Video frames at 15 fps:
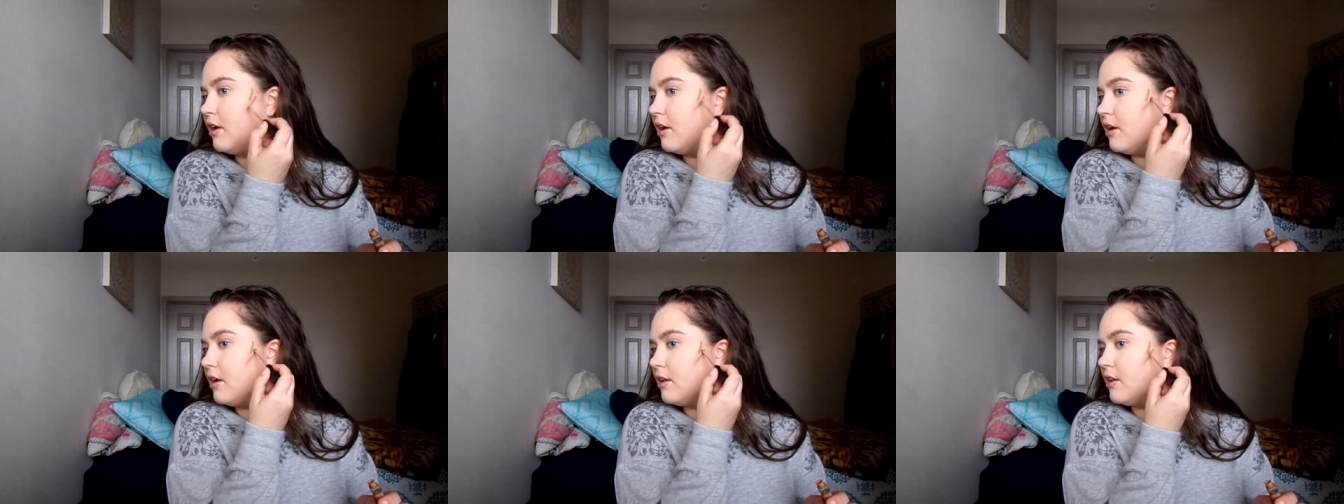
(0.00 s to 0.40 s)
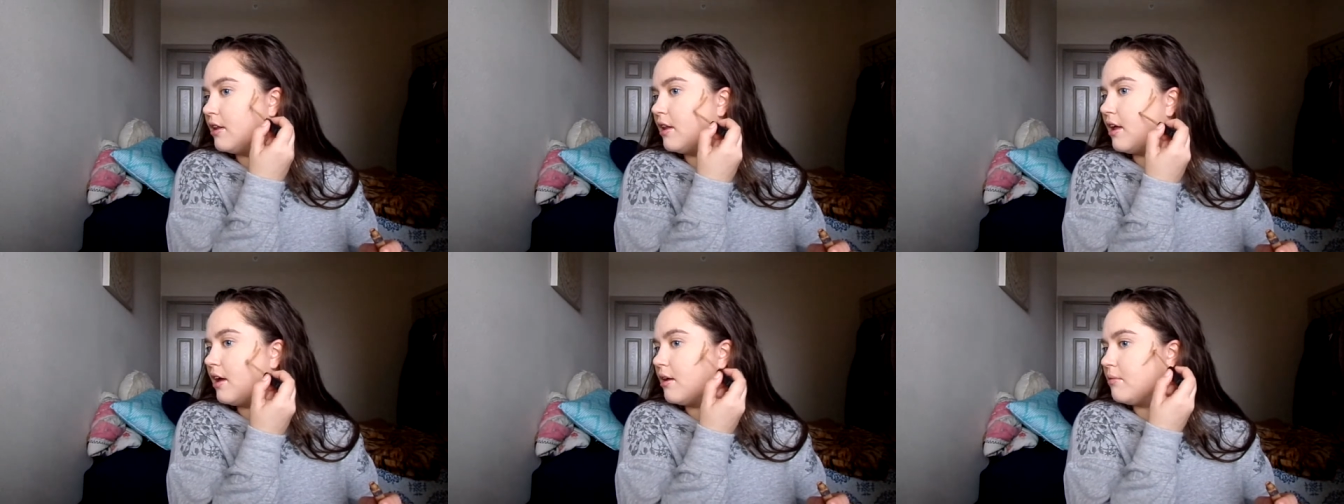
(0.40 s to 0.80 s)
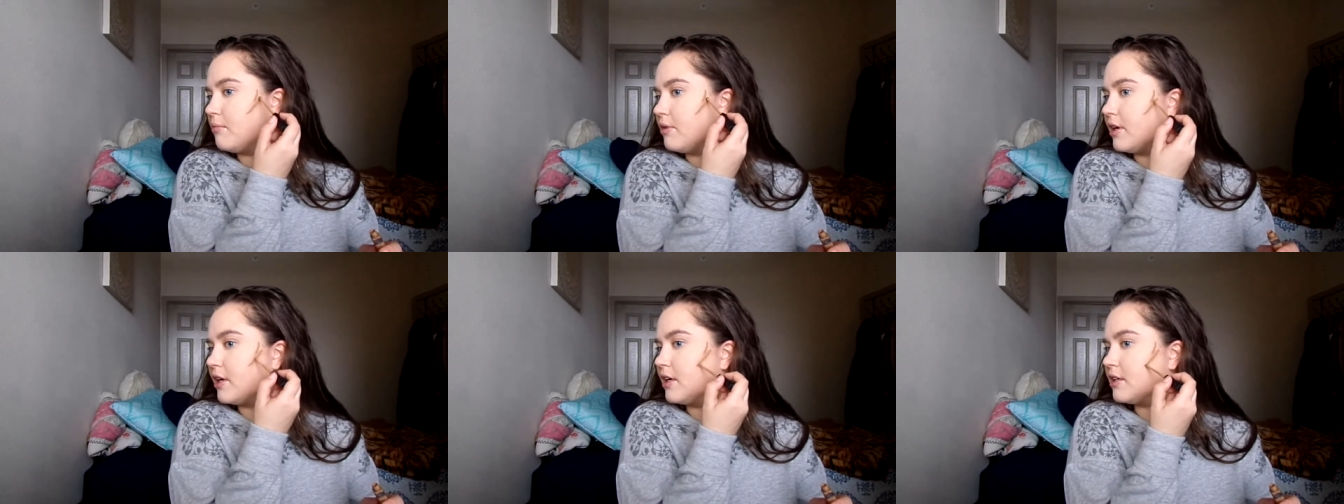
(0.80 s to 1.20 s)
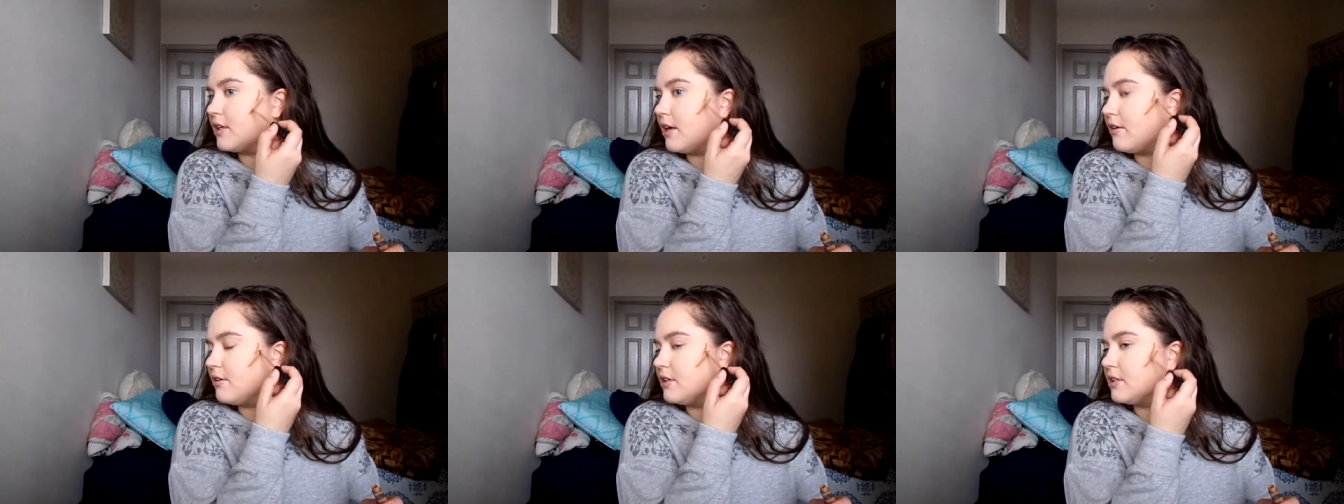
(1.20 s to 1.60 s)
and then bring it
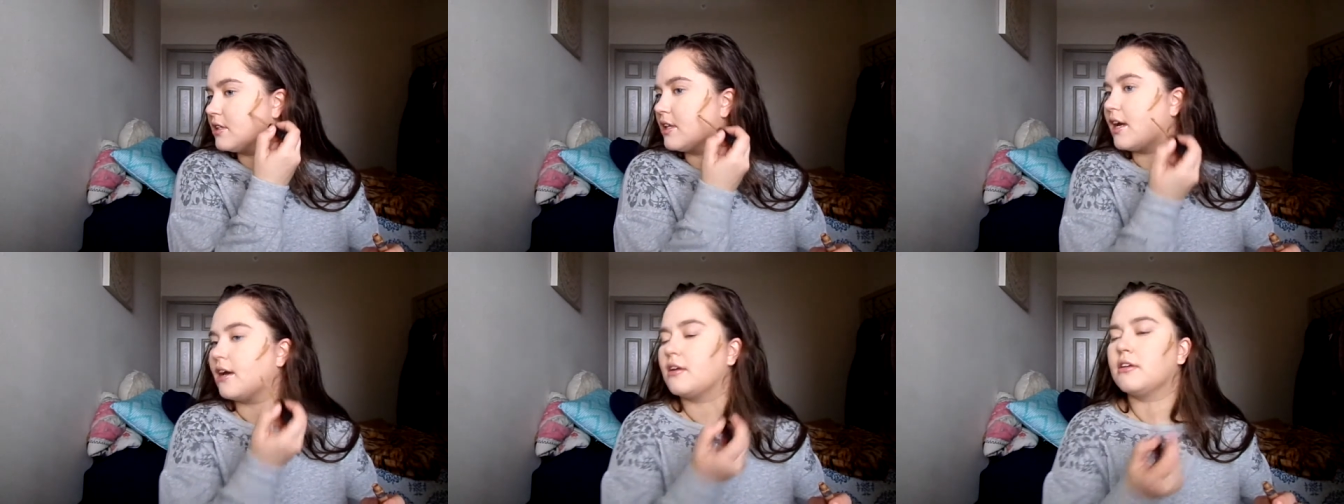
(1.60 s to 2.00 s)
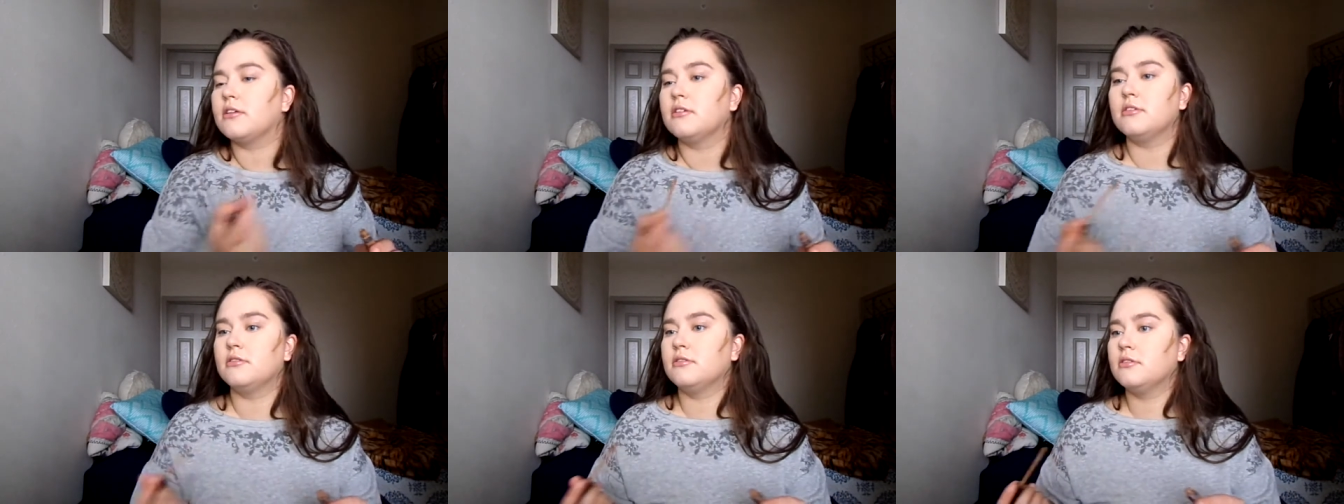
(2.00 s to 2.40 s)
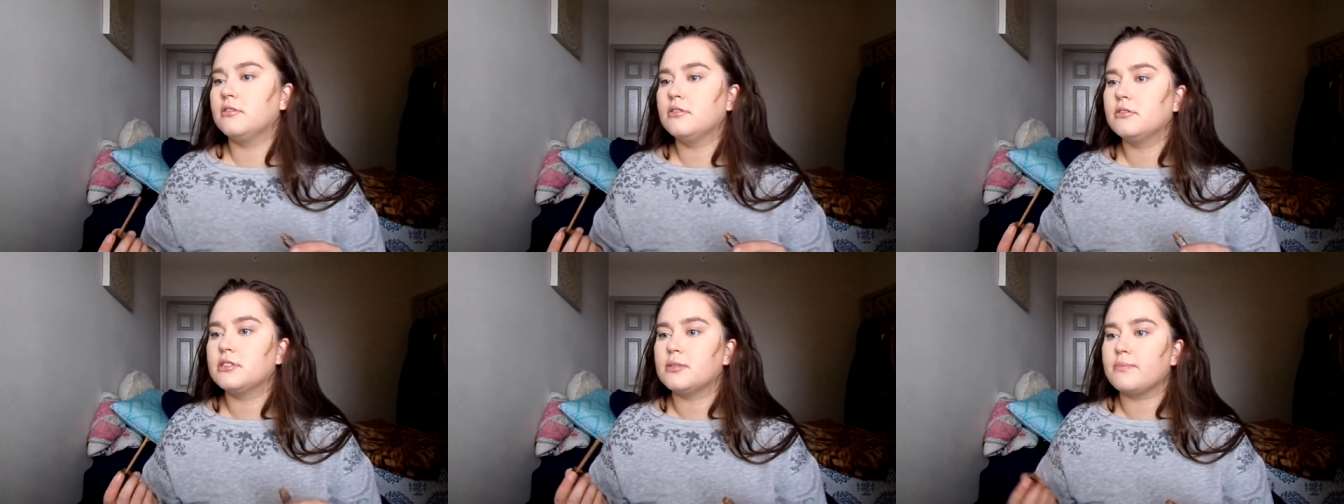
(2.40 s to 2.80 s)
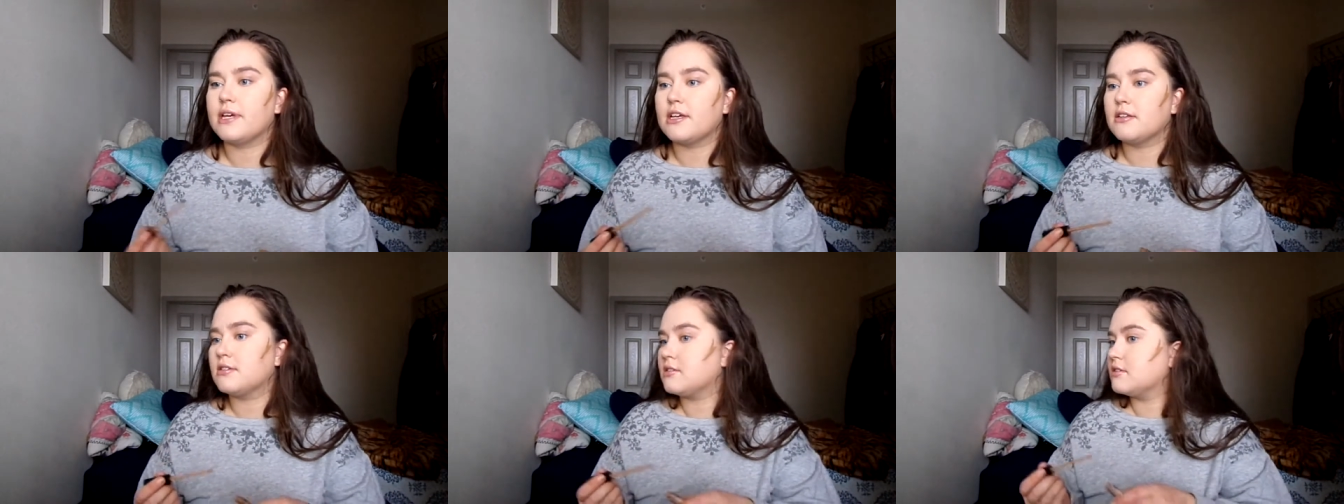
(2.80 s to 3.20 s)
down into that
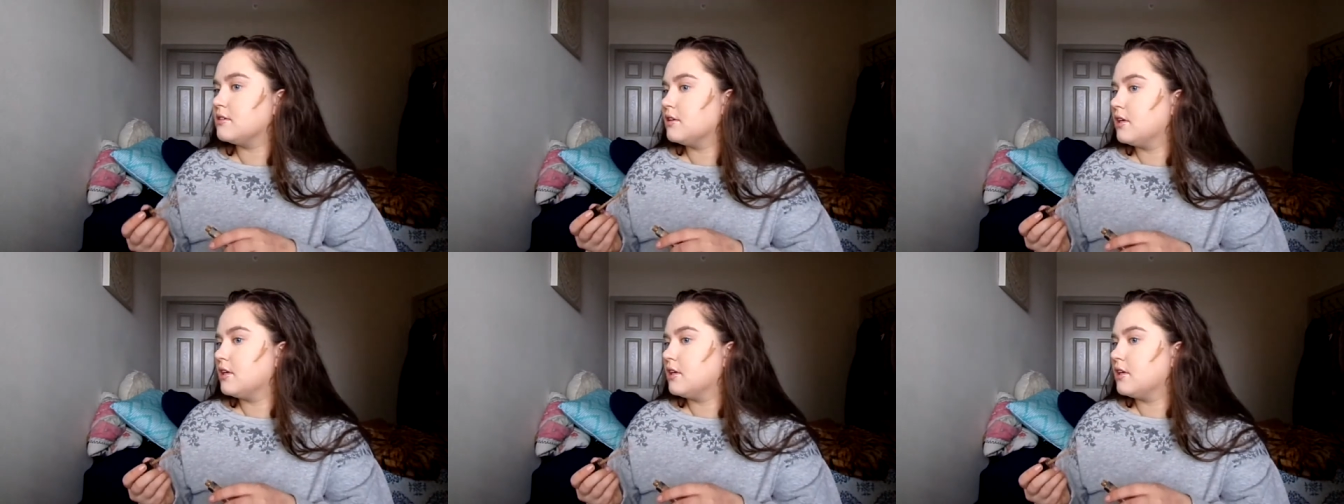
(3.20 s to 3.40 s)
space.